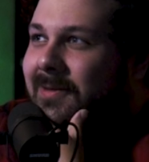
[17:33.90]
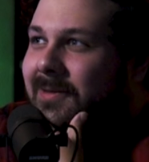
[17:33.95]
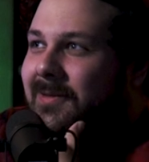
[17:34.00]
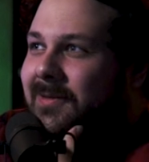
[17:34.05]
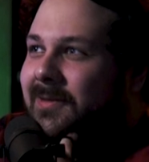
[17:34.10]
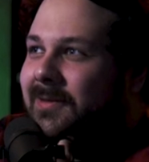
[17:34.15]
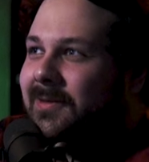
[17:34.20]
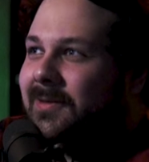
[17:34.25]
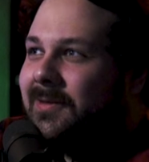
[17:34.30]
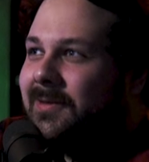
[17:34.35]

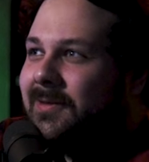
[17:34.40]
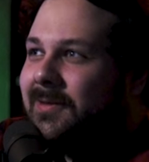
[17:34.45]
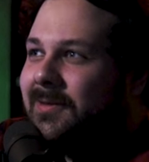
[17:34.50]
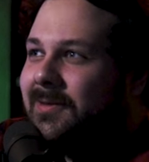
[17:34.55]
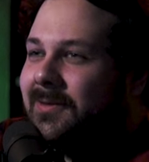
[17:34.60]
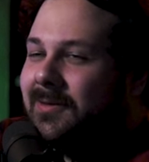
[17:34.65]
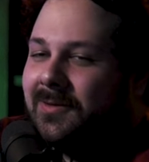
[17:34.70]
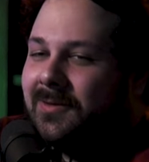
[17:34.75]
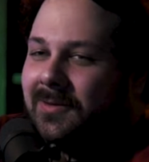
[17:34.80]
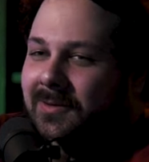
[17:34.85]

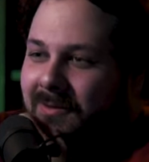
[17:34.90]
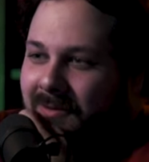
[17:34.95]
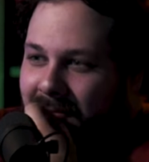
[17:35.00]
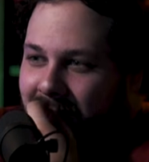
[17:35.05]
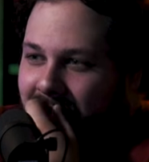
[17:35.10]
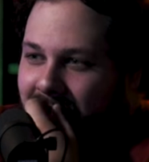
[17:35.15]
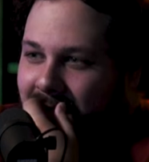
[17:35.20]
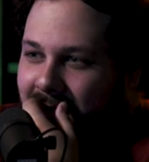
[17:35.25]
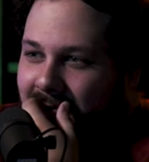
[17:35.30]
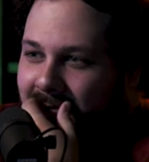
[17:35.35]

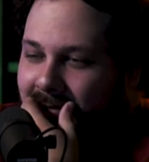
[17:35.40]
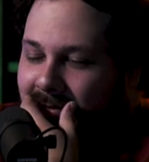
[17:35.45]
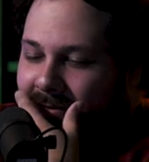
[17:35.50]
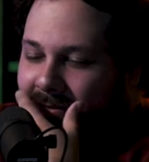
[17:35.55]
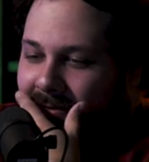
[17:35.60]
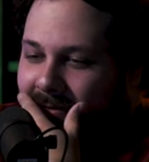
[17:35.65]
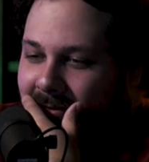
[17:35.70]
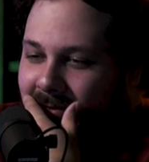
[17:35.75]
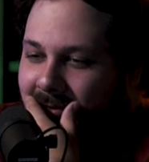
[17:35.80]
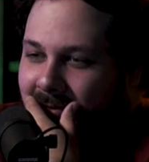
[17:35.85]

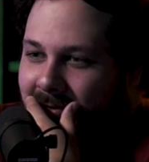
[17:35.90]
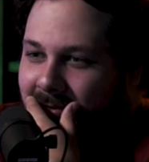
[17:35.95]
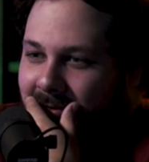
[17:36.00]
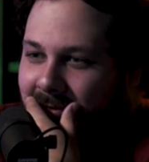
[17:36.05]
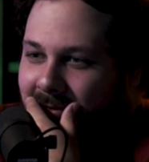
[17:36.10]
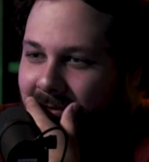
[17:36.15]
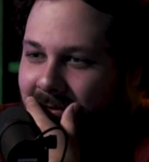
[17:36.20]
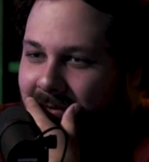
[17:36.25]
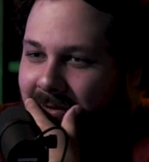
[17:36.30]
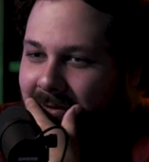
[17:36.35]

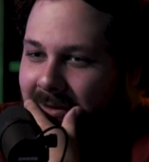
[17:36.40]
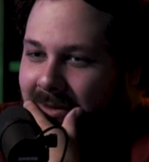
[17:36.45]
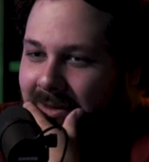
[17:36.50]
This person isn't speaking.